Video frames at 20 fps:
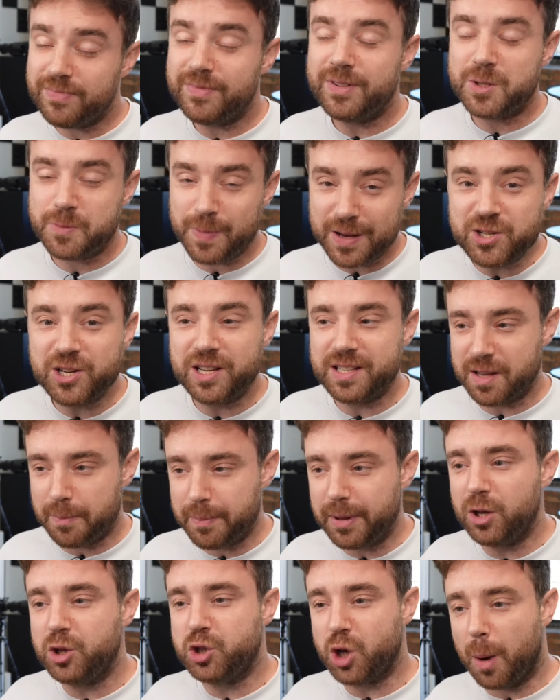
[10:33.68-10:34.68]
Especially as I
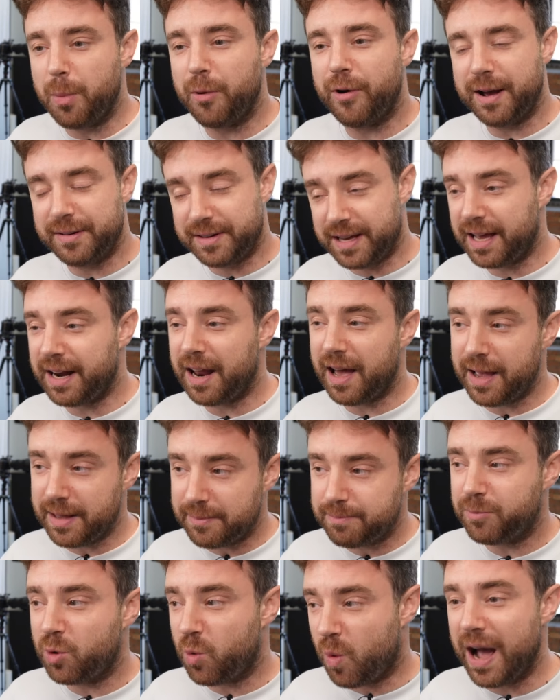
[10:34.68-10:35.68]
built a job around it and
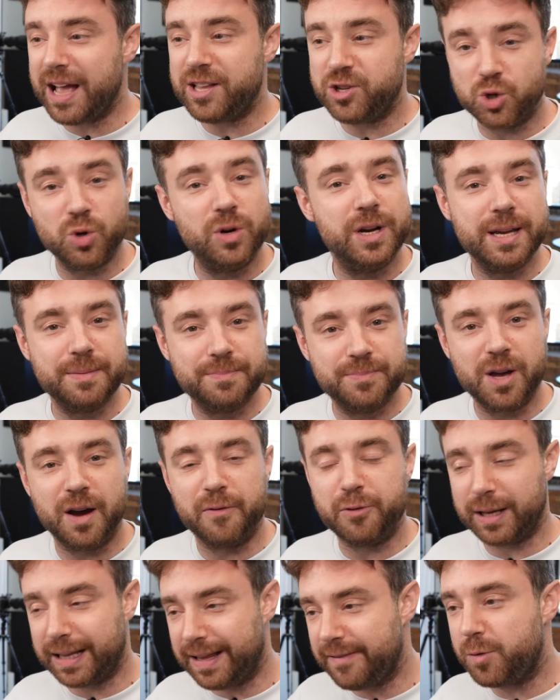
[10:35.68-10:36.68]
I quite enjoy
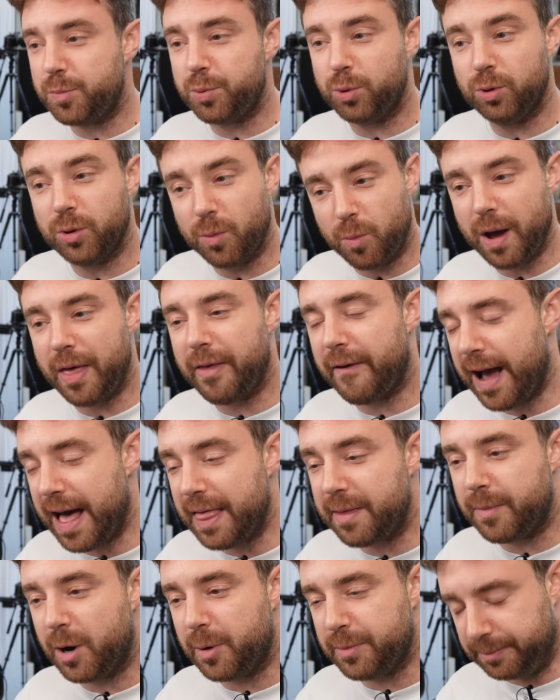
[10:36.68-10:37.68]
covering Liverpool and where they're
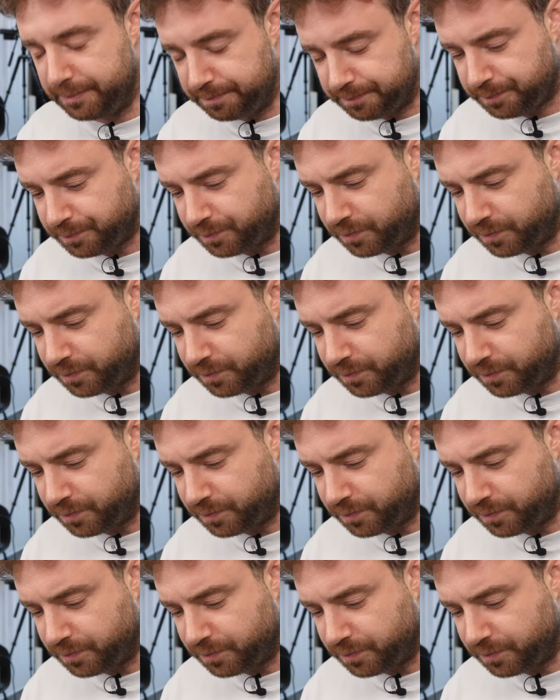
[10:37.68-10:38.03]
at the moment.